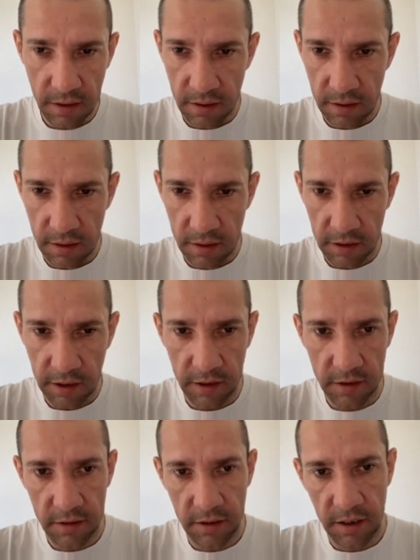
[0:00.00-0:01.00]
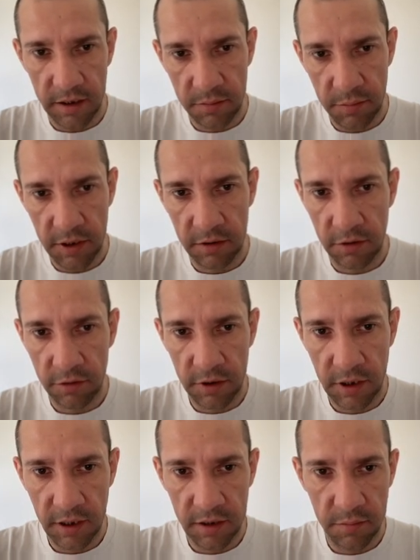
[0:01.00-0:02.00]
like admin,
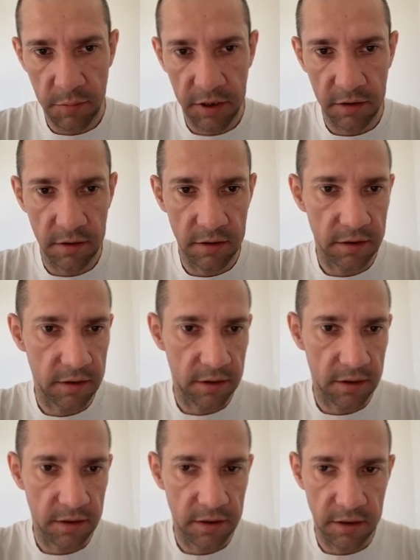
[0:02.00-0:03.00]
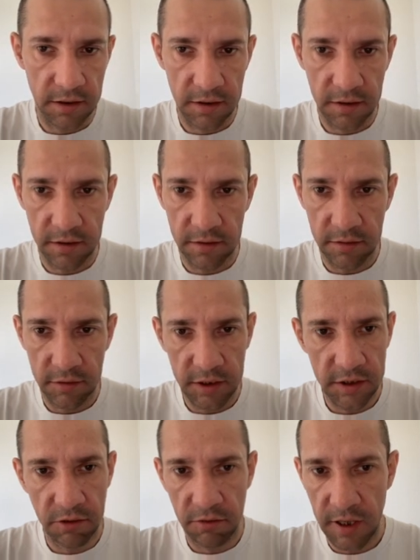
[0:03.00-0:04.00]
non-admin,
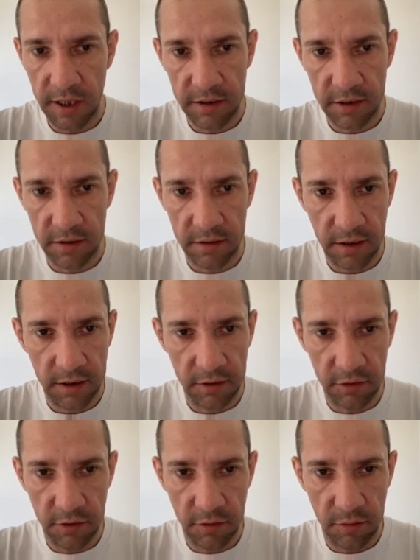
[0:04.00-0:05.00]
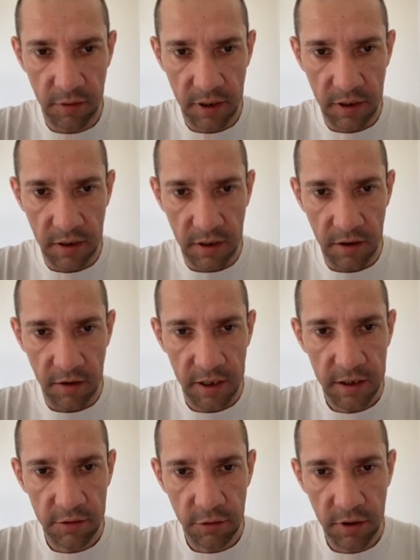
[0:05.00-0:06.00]
reader, writer, I don't know, run
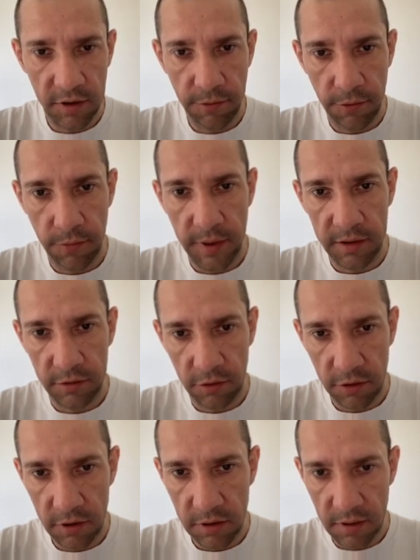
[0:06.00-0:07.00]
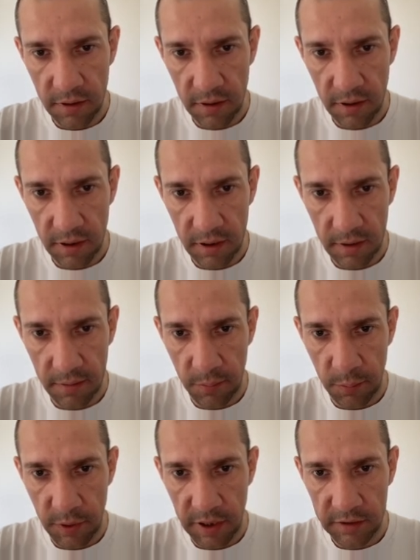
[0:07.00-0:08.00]
it only for one role,
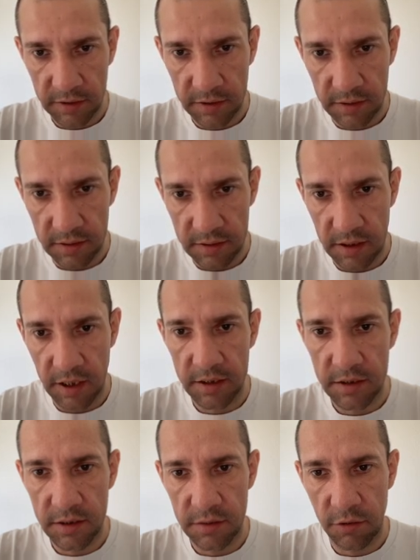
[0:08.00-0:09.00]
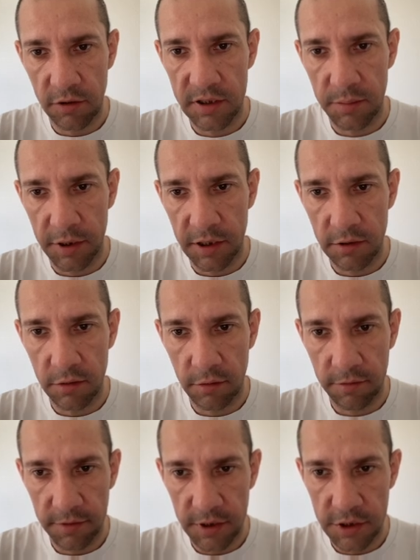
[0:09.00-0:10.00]
but select this role at the beginning
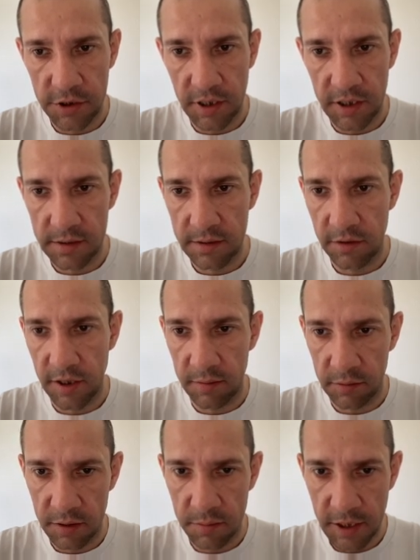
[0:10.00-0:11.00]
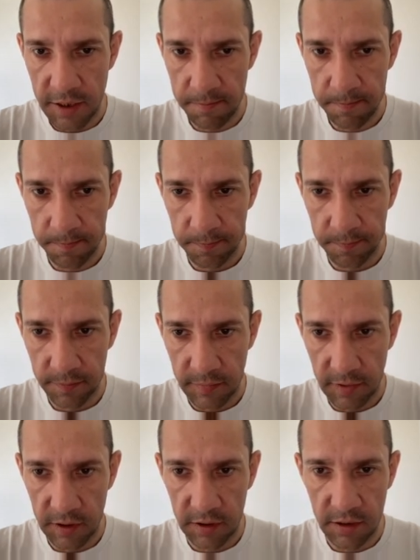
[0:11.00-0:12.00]
of each test randomly.
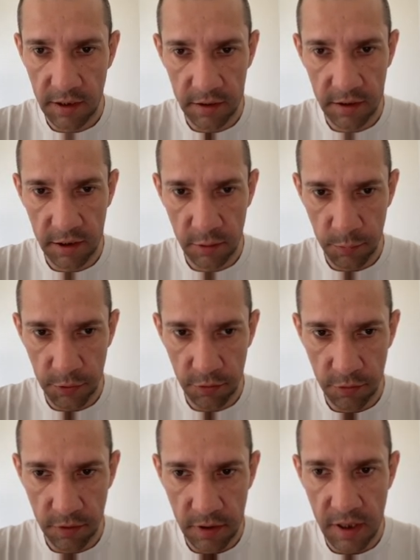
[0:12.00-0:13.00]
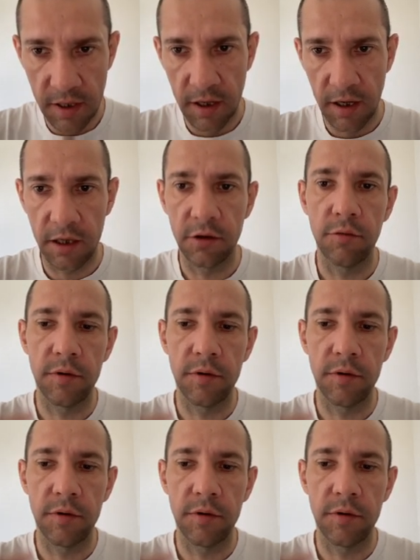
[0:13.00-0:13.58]
It can help you, and over